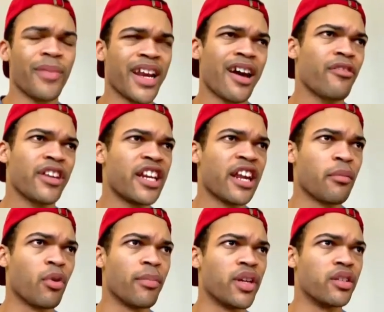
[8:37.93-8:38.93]
I don't need any more
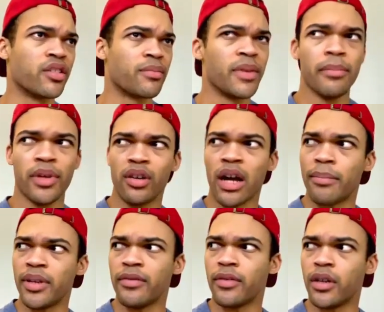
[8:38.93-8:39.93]
bills. Me and Bill got beef.